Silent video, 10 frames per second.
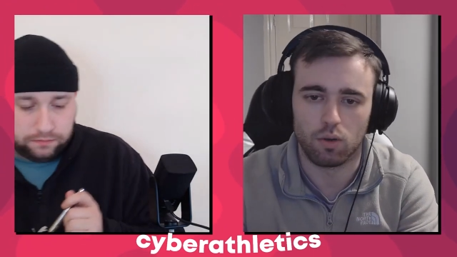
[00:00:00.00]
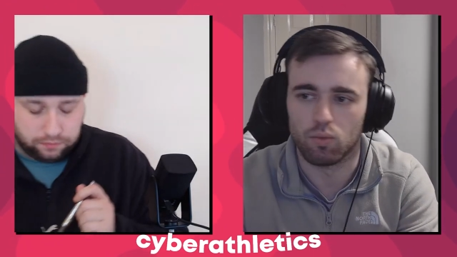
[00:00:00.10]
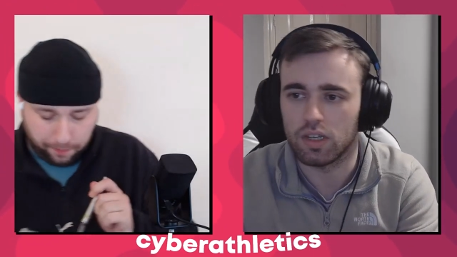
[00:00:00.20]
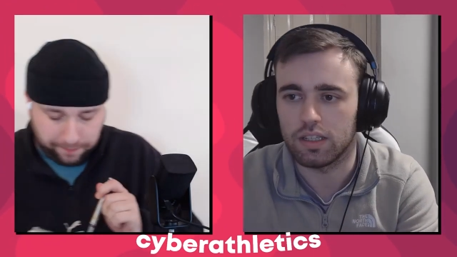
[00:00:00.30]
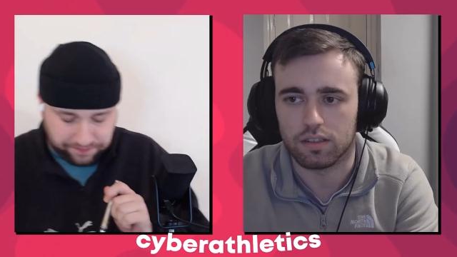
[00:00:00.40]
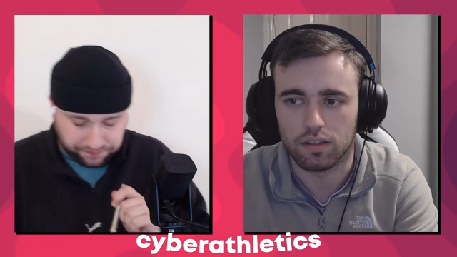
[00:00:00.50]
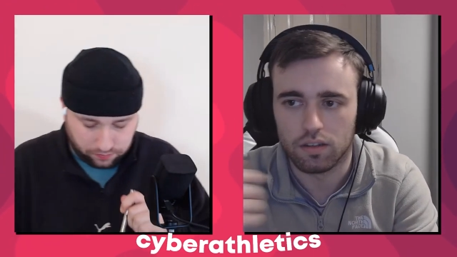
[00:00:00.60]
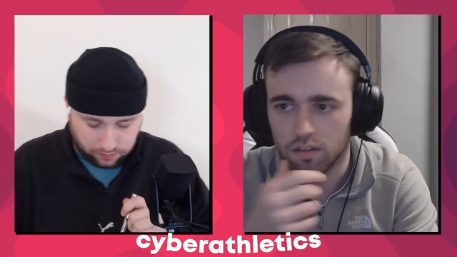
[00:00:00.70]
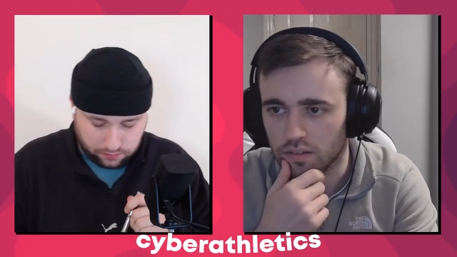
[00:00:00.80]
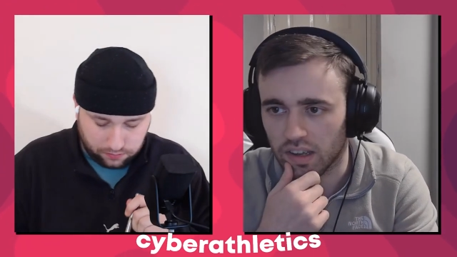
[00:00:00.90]
Speaker 1: for a
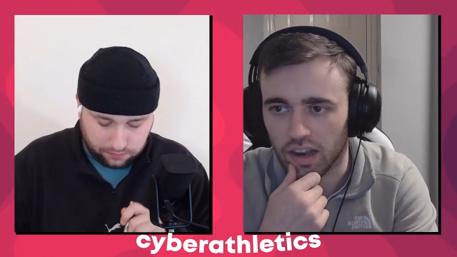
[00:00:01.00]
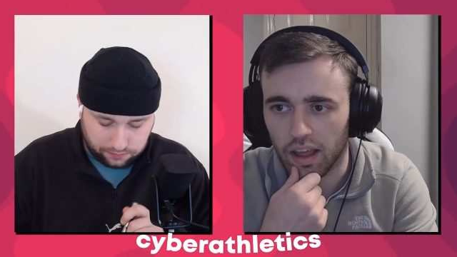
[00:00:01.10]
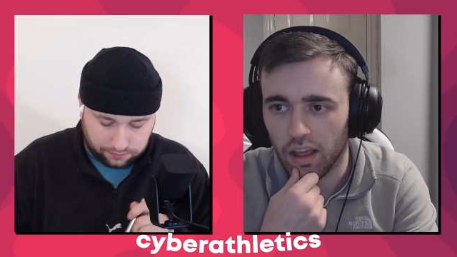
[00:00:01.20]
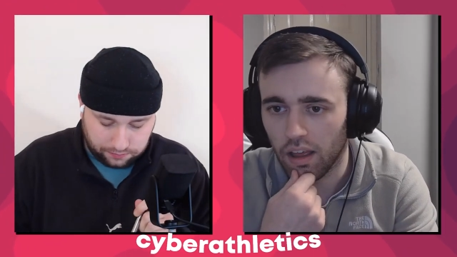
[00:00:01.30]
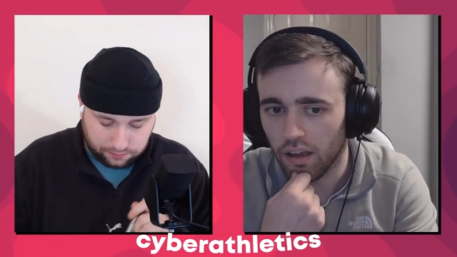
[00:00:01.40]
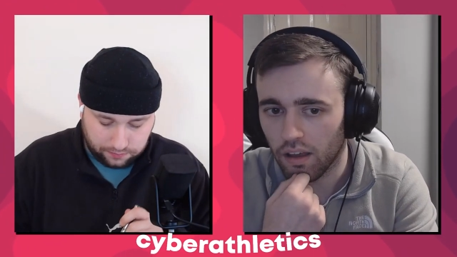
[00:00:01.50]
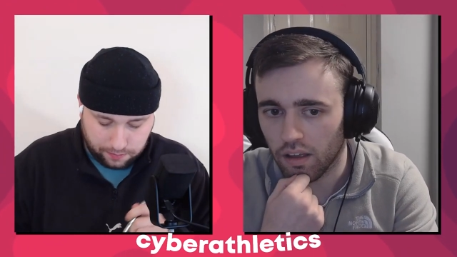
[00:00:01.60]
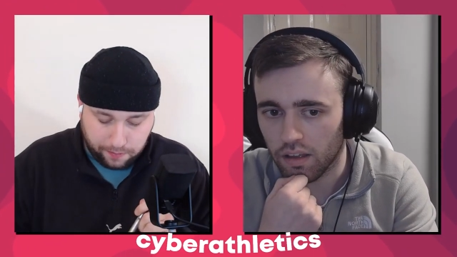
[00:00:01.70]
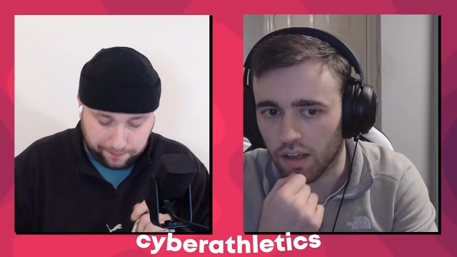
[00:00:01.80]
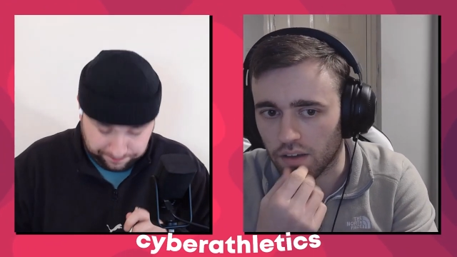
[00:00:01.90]
reason,
Speaker 2: isn't it? Mm-hmm.
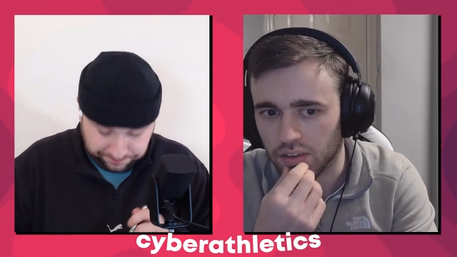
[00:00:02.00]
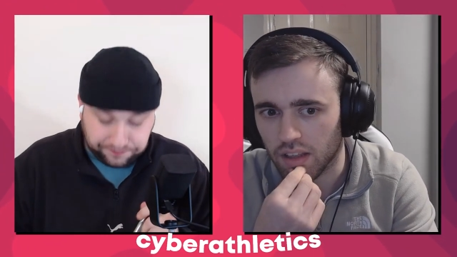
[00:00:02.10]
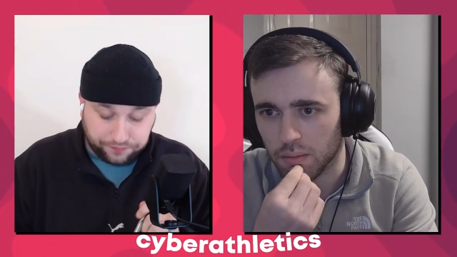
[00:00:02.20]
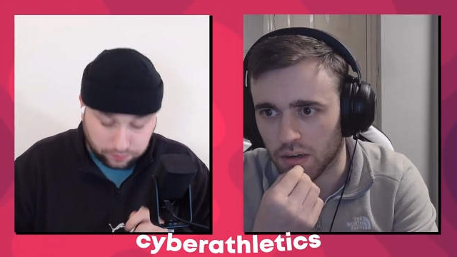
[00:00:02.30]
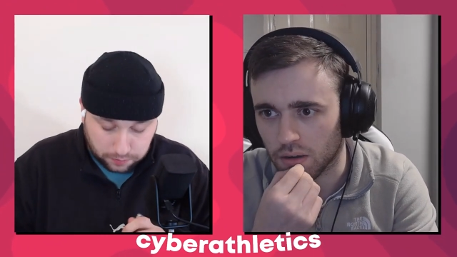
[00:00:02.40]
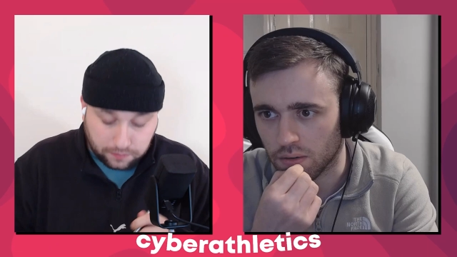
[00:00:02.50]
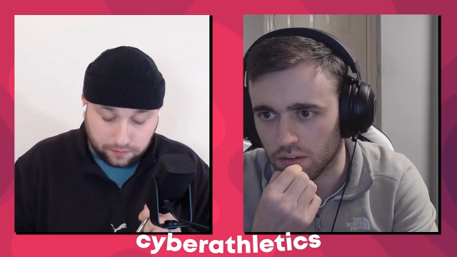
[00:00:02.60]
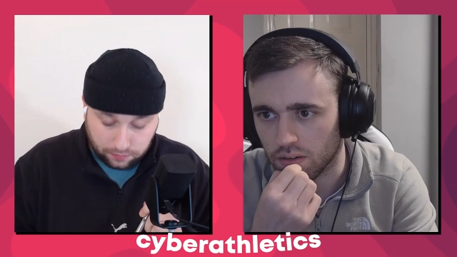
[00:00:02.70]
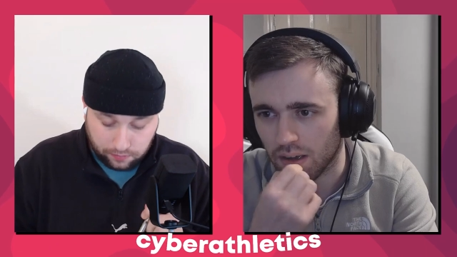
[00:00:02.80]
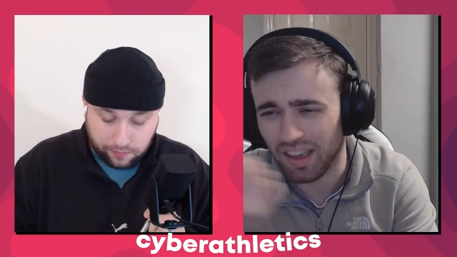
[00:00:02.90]
I feel like we
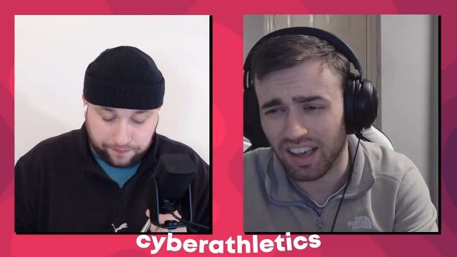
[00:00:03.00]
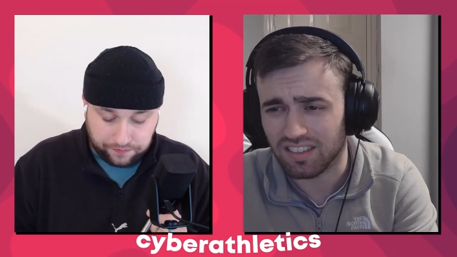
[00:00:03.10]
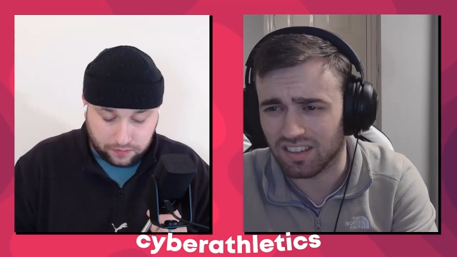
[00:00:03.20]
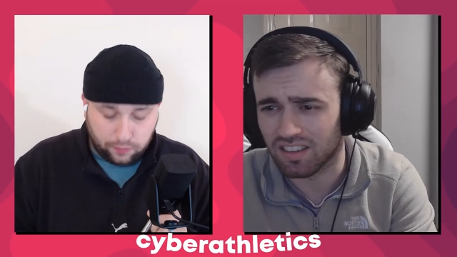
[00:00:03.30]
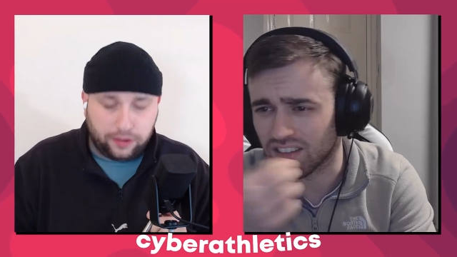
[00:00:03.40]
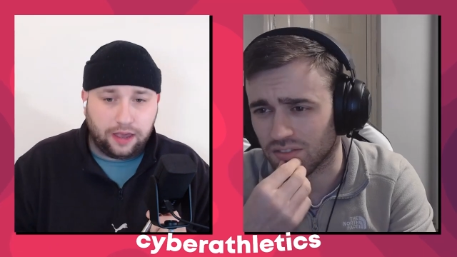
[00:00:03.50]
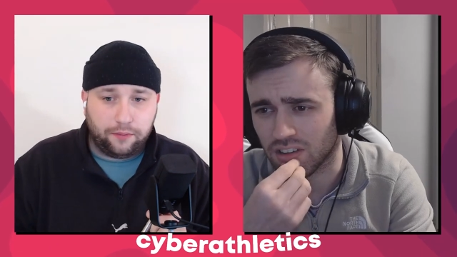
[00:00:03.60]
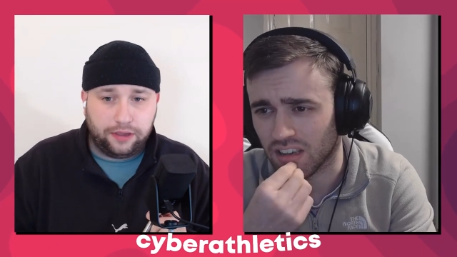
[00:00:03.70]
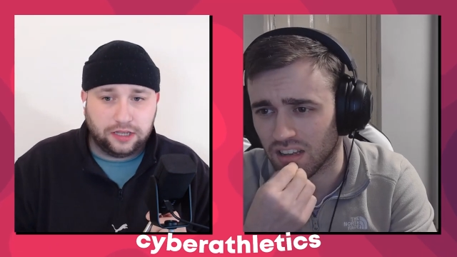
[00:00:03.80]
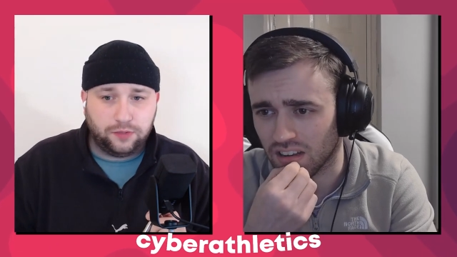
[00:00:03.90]
don't. I, I certainly. Yeah,
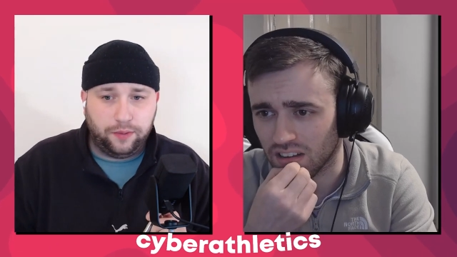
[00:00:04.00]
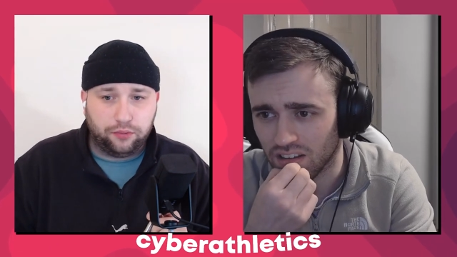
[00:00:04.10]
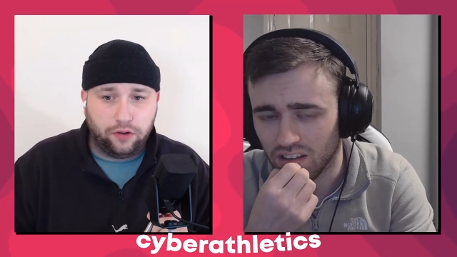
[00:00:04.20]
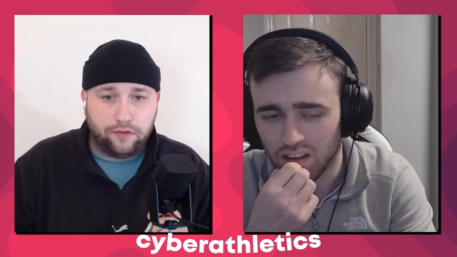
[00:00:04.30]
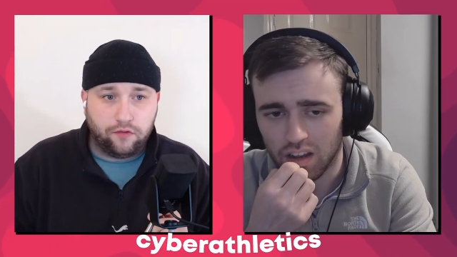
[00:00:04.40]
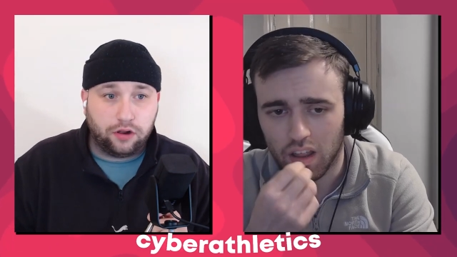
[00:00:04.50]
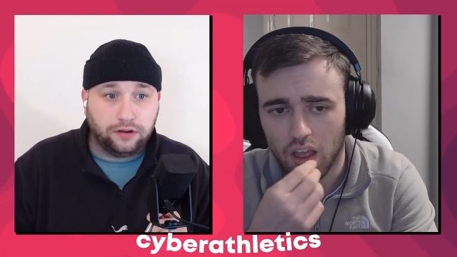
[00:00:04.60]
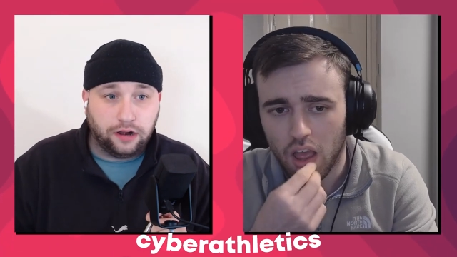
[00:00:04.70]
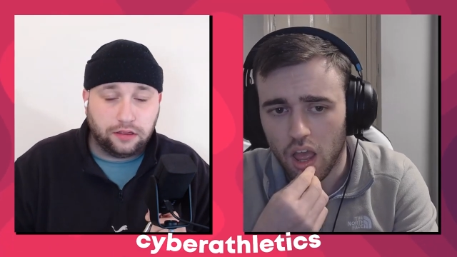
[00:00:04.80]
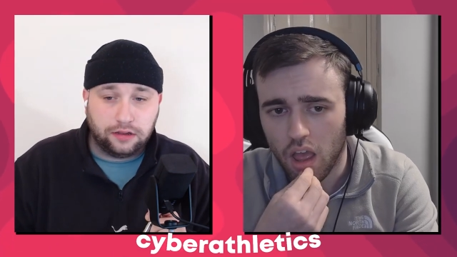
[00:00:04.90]
we yet to be proven wrong on
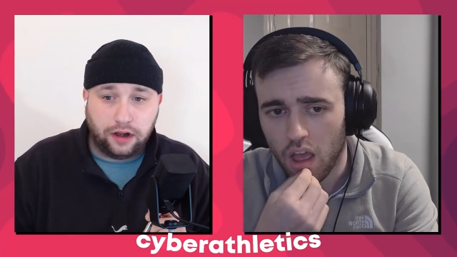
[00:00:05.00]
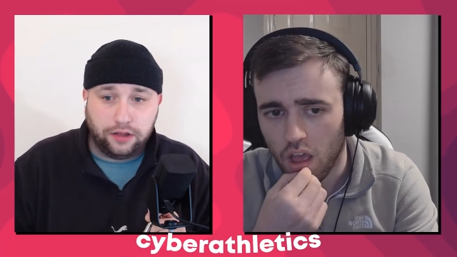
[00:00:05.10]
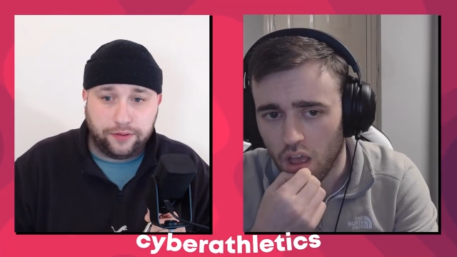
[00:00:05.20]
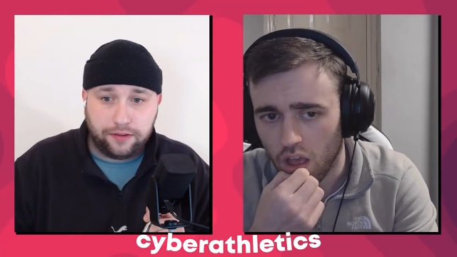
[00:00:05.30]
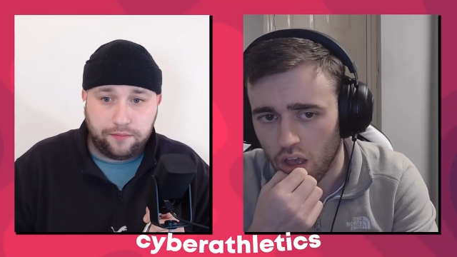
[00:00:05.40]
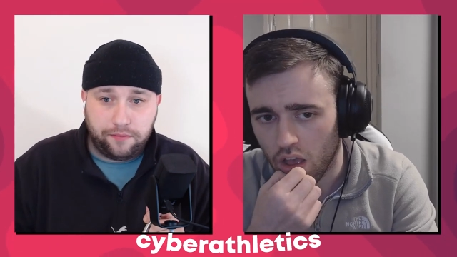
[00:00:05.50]
anything anyway.